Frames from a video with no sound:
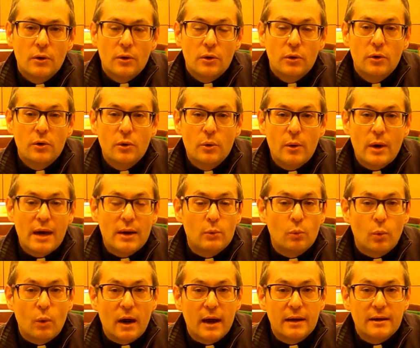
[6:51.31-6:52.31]
who
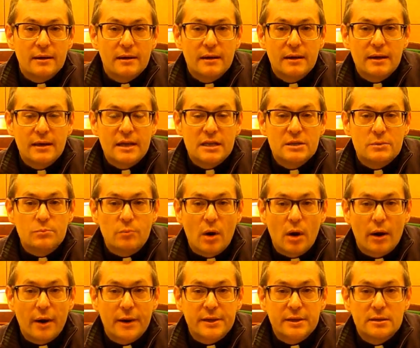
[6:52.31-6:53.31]
and what is
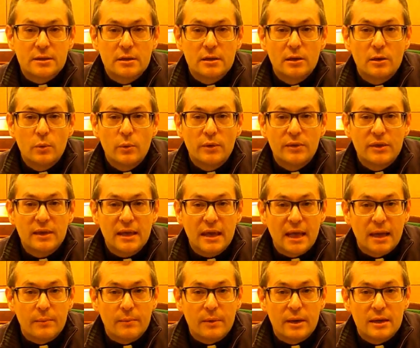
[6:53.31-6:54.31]
marked with the
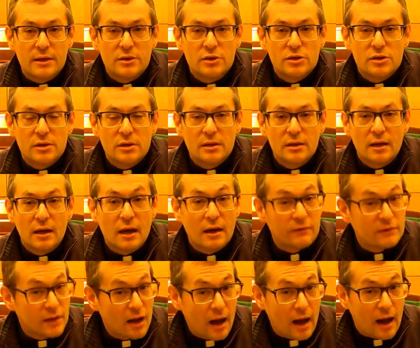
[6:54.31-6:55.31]
image
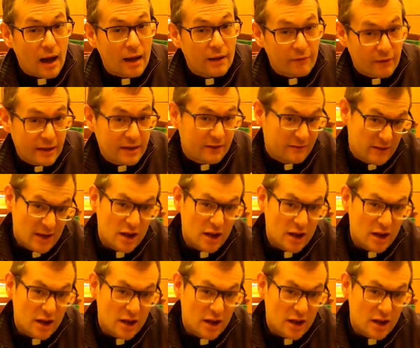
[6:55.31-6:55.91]
of God, right?